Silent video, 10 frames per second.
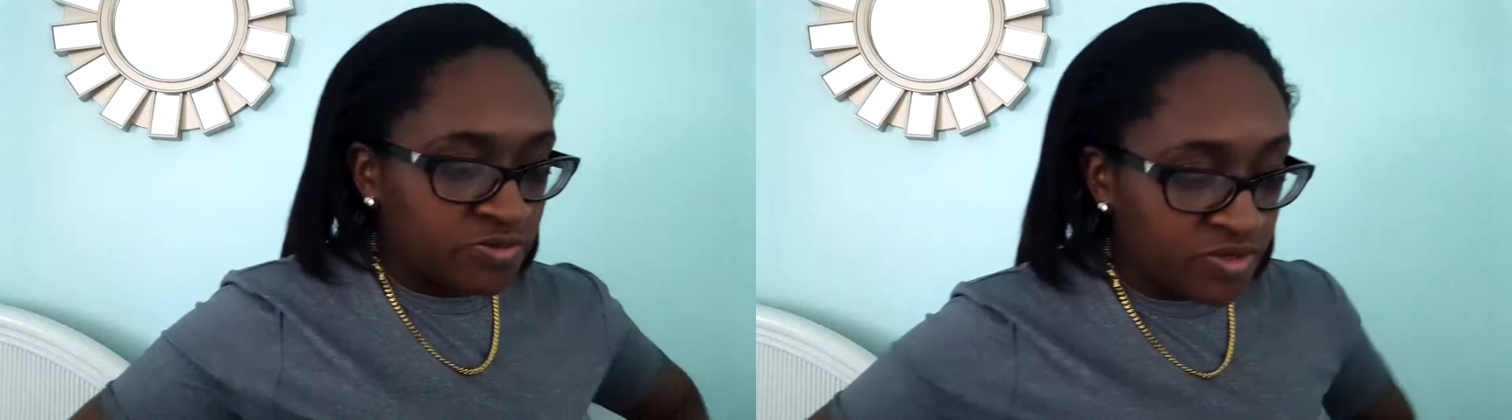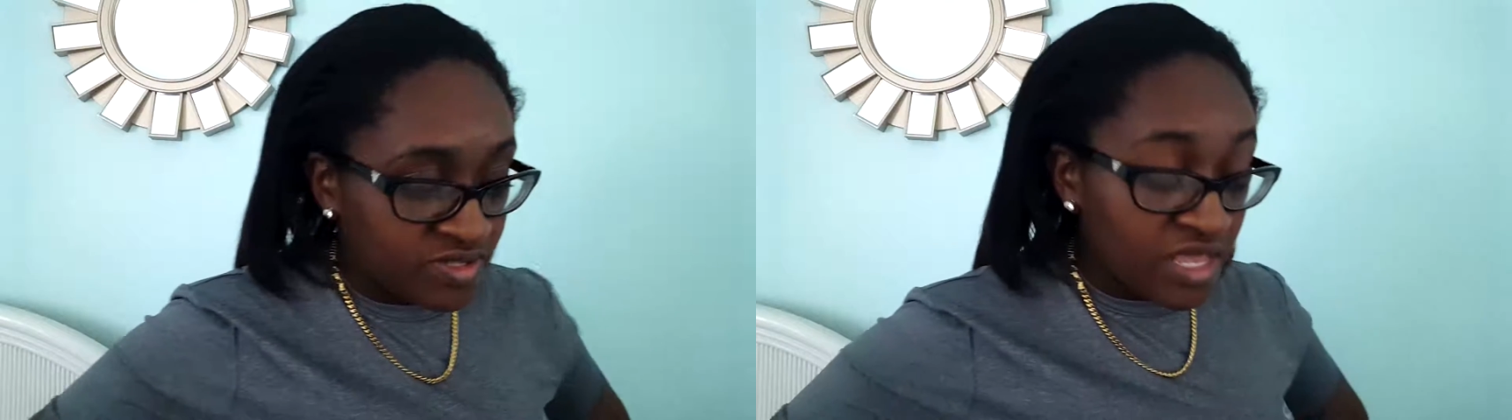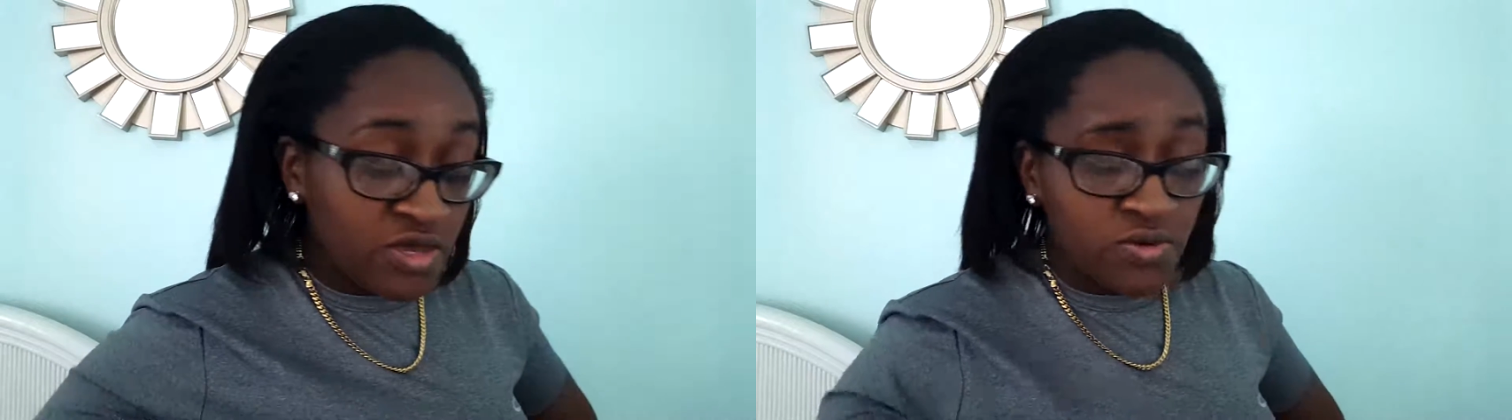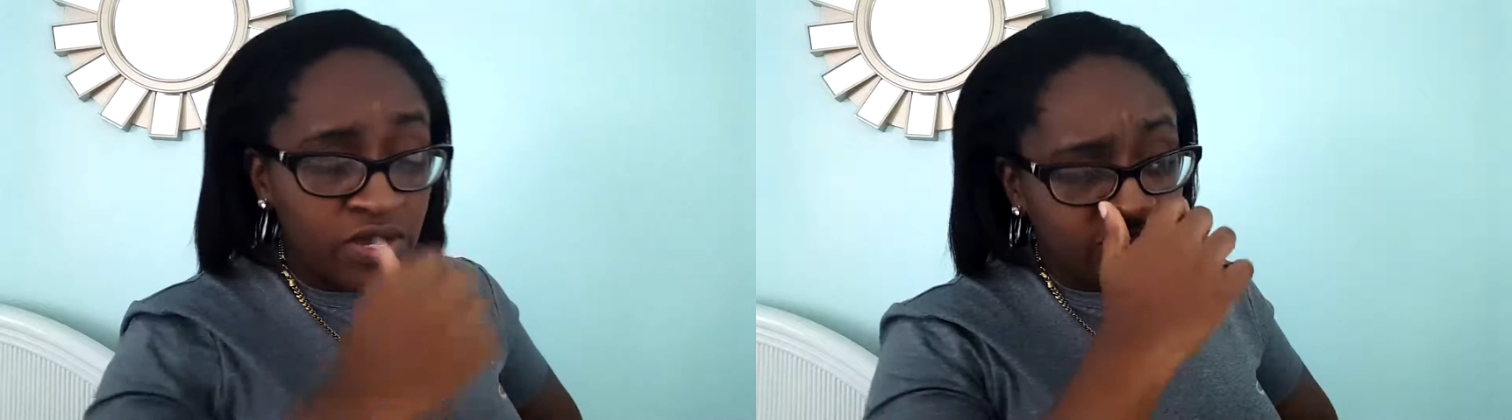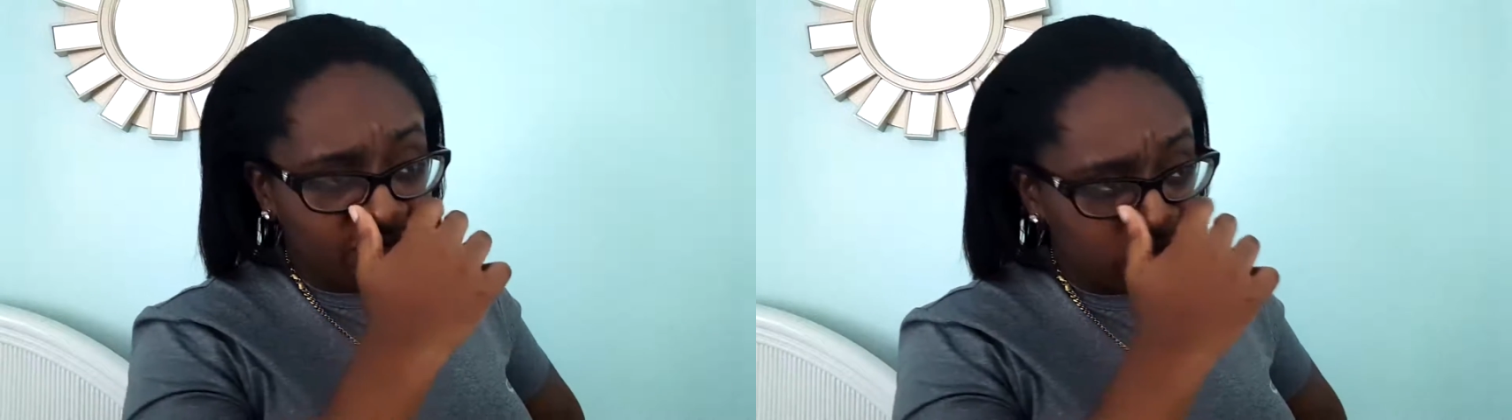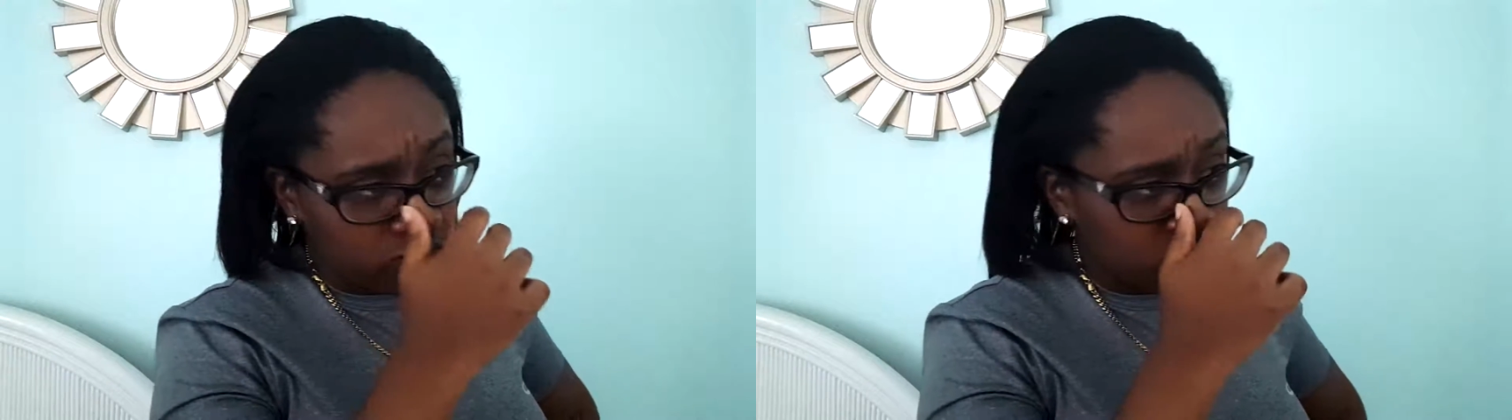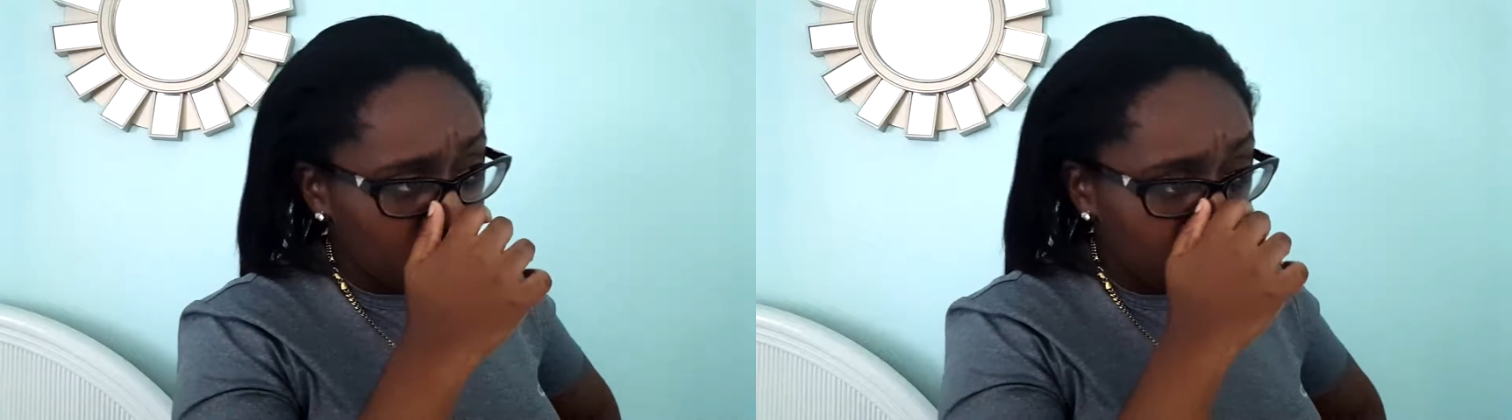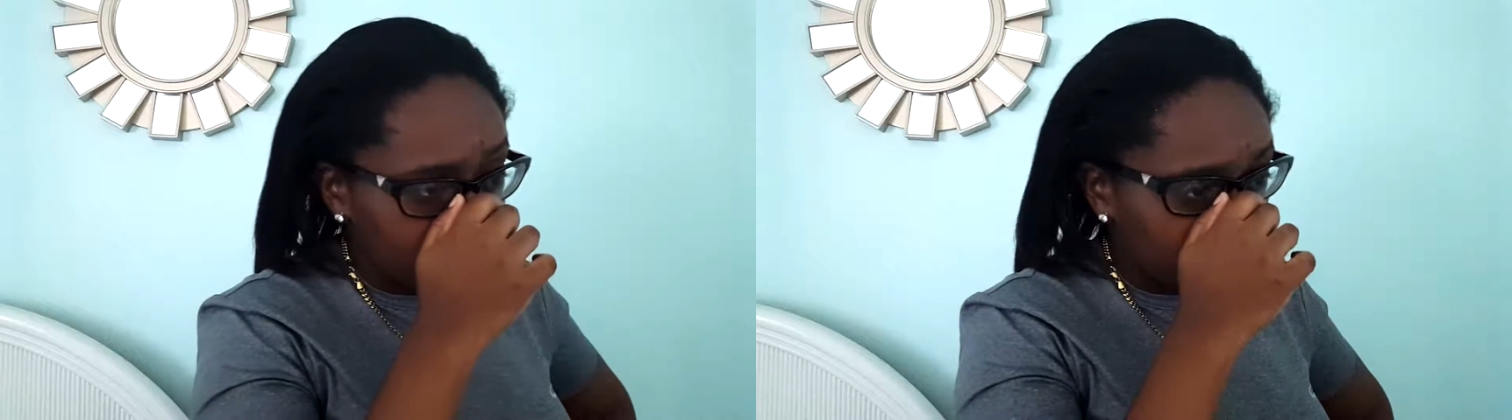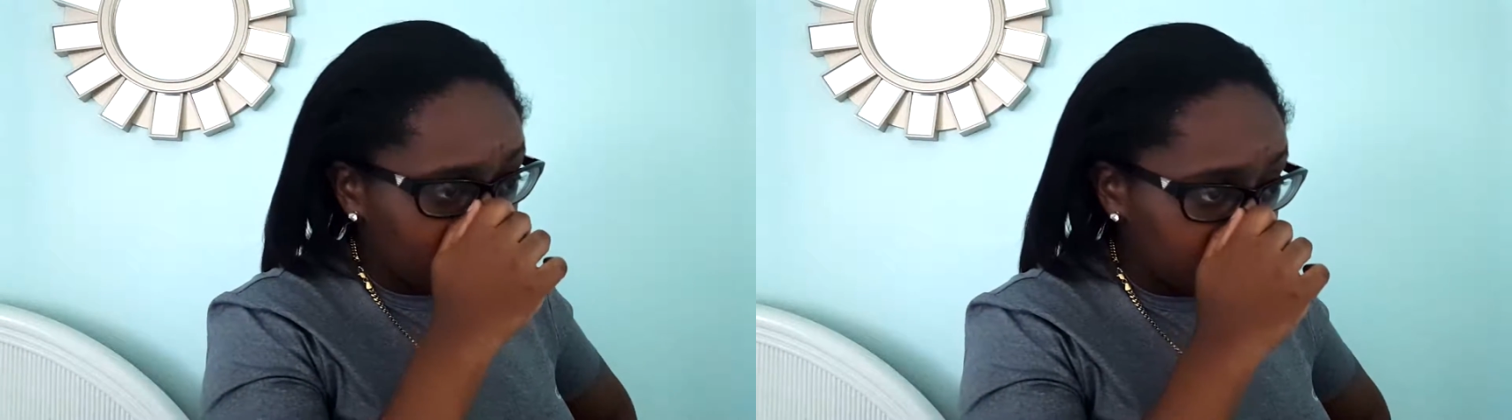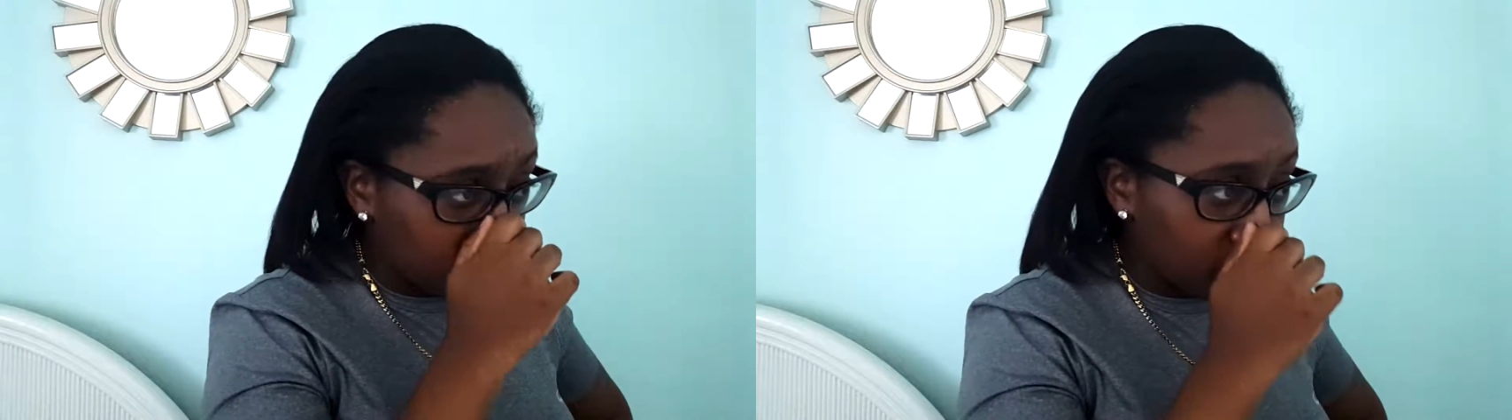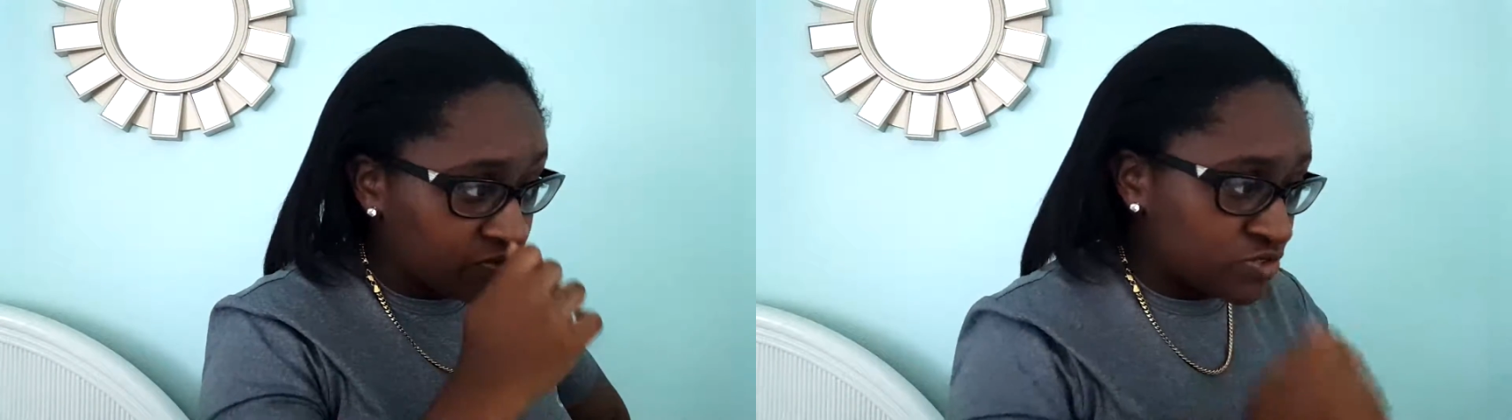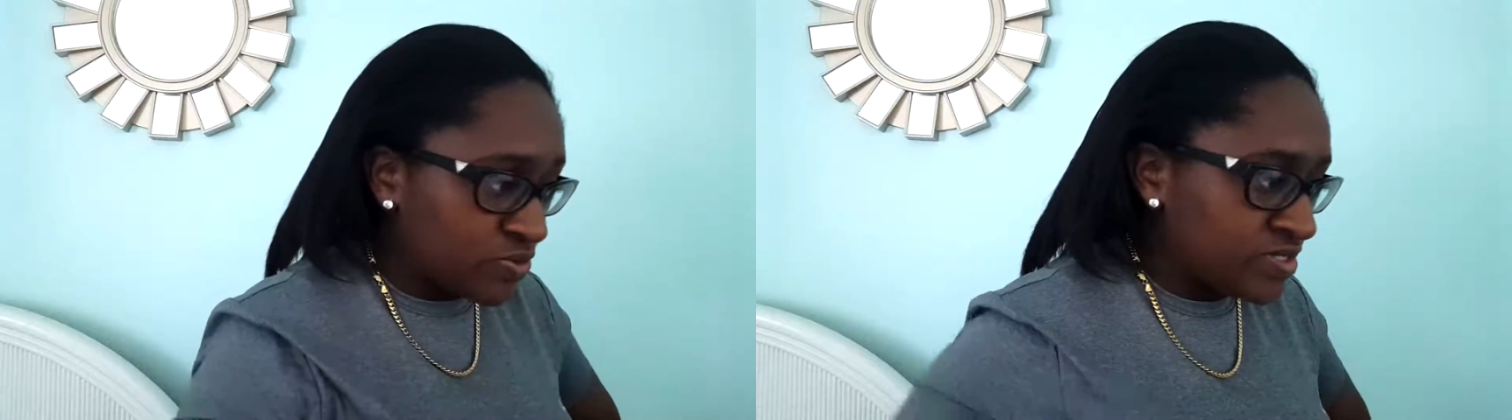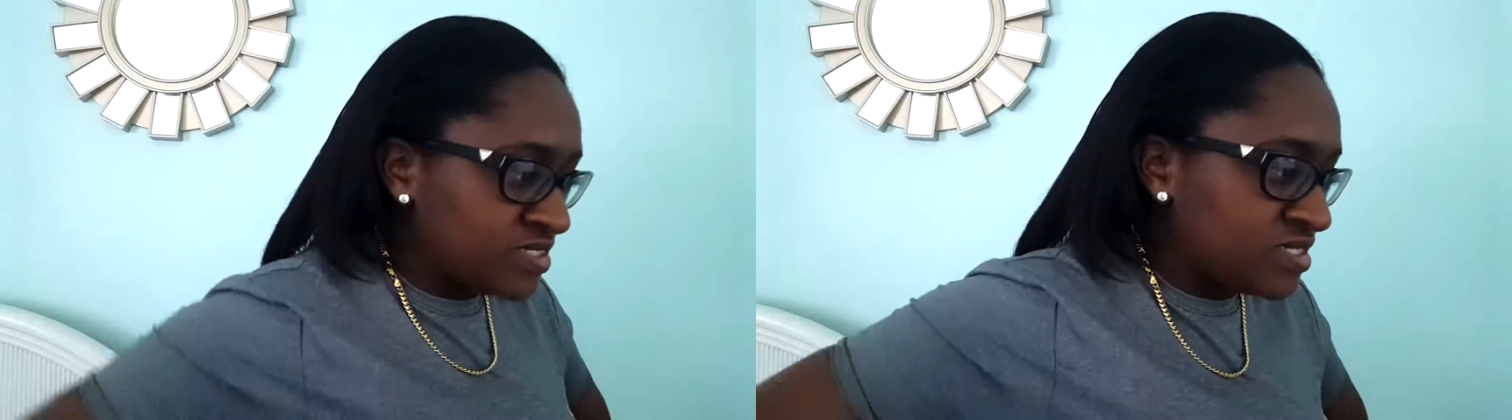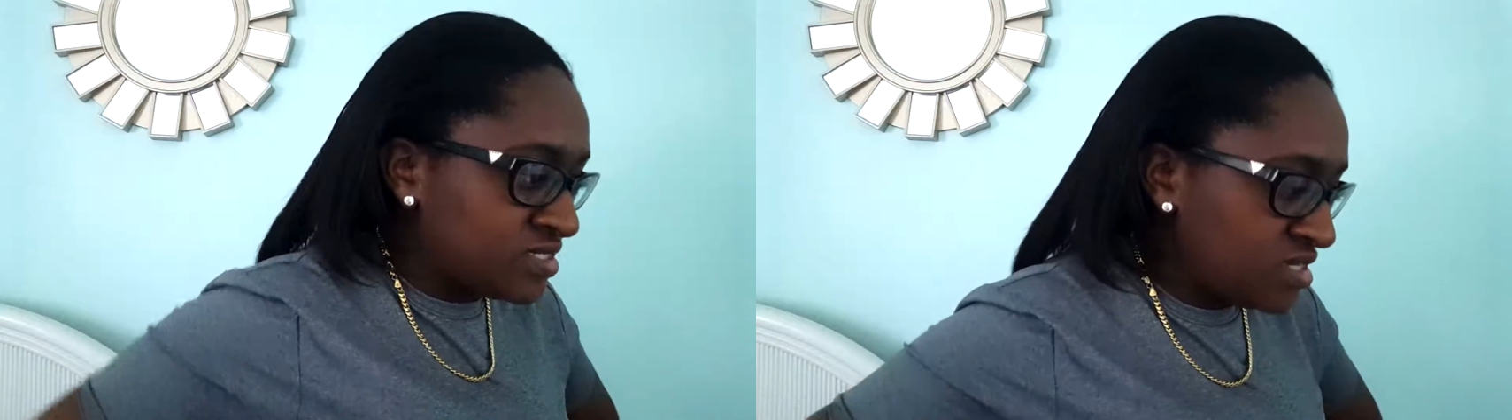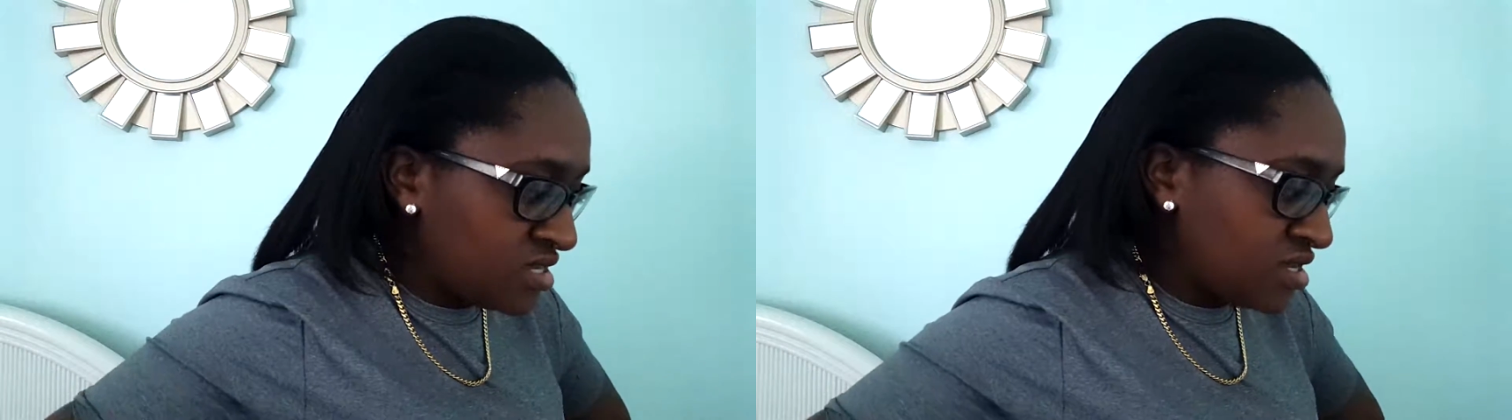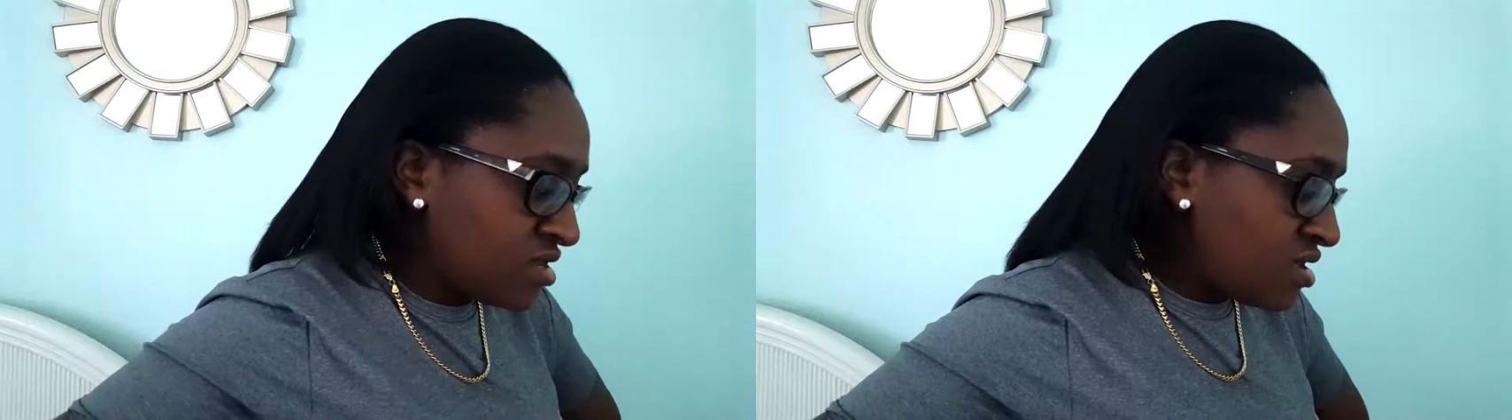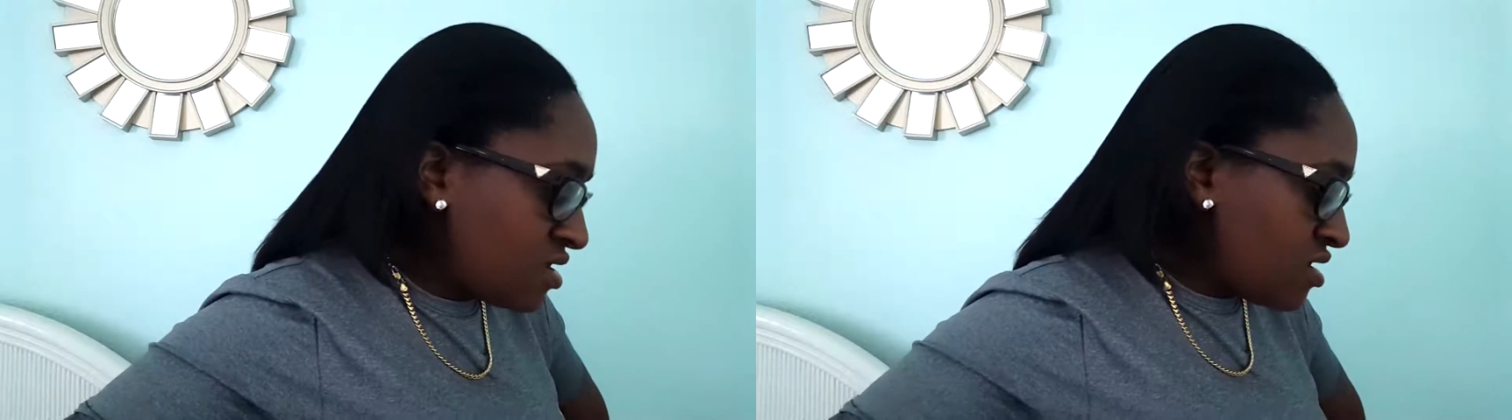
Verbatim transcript: But thank you guys for subscribing to my channel in 2016.